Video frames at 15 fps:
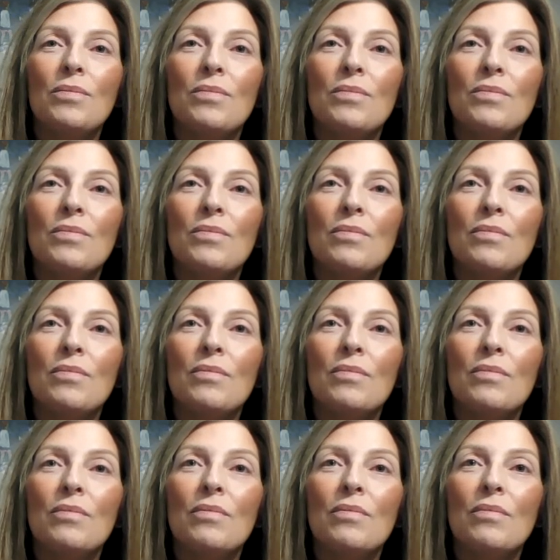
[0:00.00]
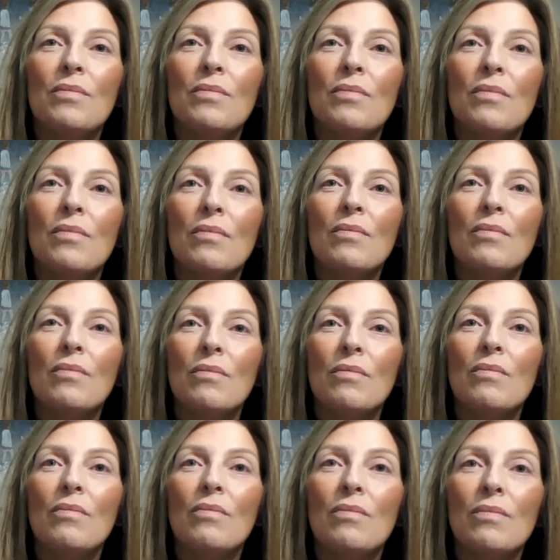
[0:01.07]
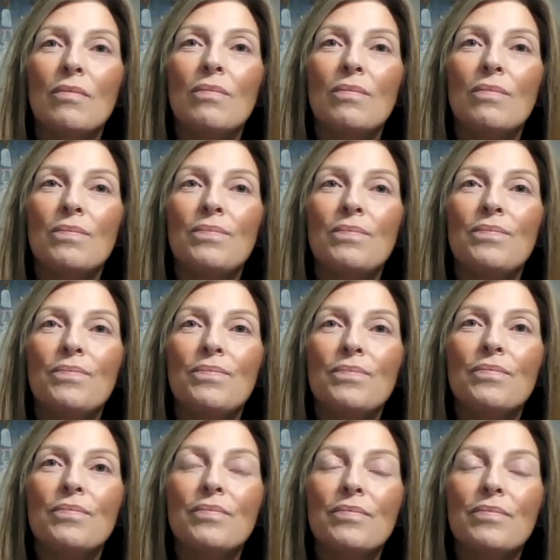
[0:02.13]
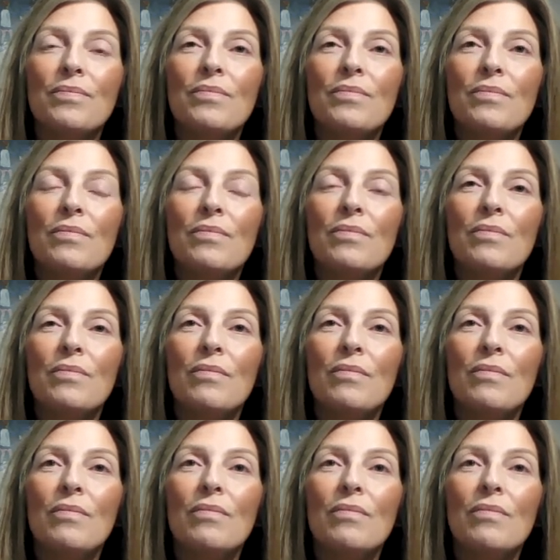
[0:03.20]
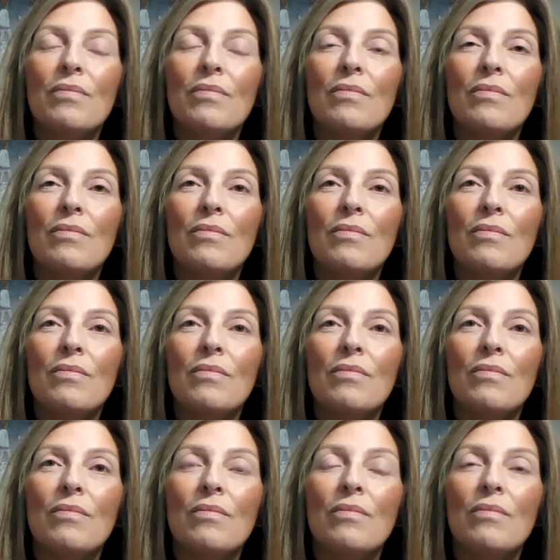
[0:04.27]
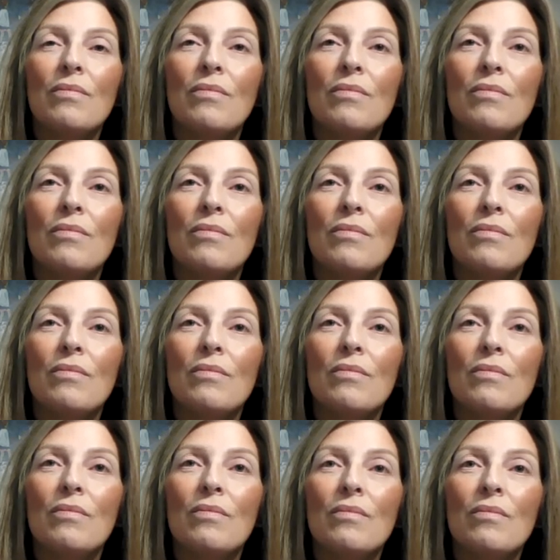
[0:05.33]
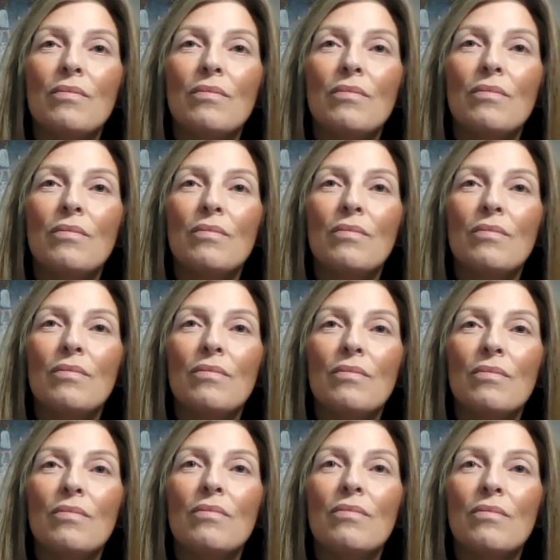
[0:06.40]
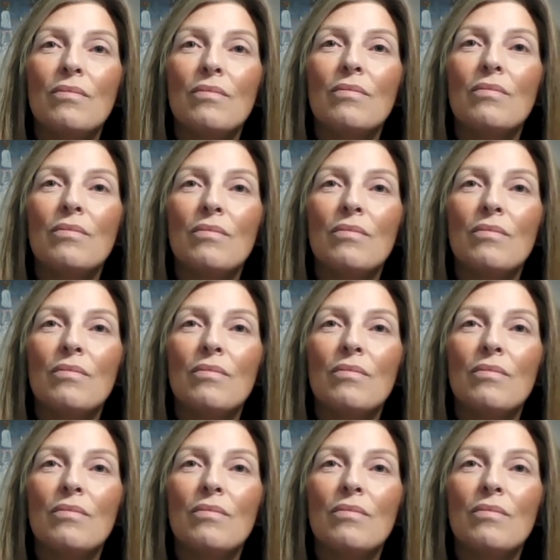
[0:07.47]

The person shown says nothing.